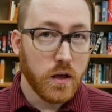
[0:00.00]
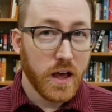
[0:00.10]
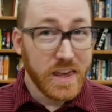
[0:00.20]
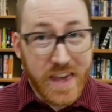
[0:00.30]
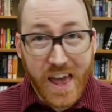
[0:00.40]

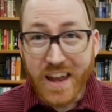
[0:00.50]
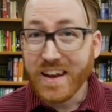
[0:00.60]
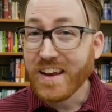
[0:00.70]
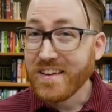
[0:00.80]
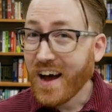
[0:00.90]
Again,
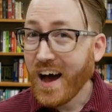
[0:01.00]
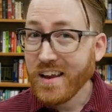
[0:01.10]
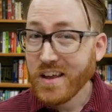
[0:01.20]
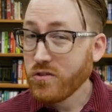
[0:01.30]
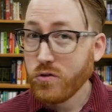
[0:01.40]
not
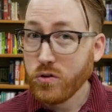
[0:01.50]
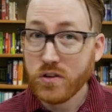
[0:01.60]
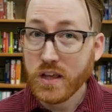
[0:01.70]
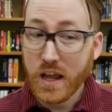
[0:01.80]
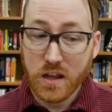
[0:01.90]

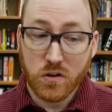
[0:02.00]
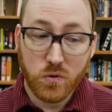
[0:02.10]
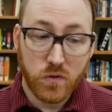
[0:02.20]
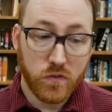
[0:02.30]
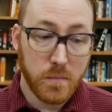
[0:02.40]
introducing any new
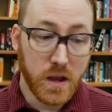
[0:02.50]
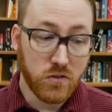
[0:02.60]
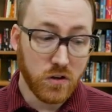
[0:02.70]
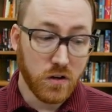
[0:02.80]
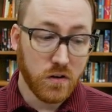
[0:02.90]

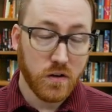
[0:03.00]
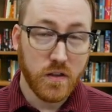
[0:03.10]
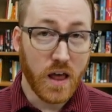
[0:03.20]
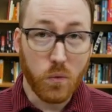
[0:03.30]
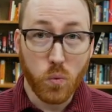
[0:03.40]
information
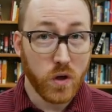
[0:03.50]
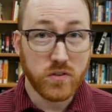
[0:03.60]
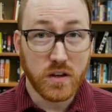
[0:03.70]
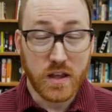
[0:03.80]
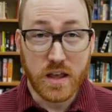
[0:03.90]
that
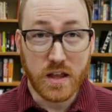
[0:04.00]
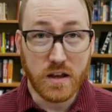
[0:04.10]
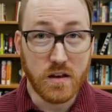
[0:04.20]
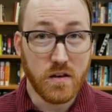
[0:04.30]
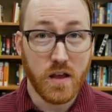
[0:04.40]
wasn't
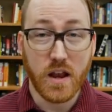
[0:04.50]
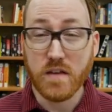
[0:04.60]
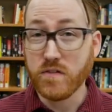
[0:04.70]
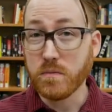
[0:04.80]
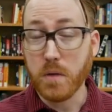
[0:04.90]
in any
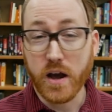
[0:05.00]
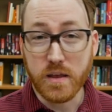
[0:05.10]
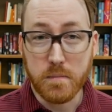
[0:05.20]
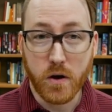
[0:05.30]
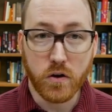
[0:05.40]
of your body
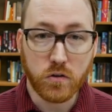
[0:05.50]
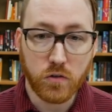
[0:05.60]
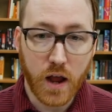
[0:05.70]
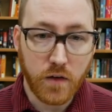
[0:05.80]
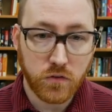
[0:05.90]

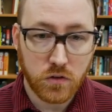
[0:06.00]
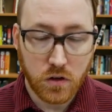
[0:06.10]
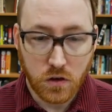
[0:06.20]
paragraphs.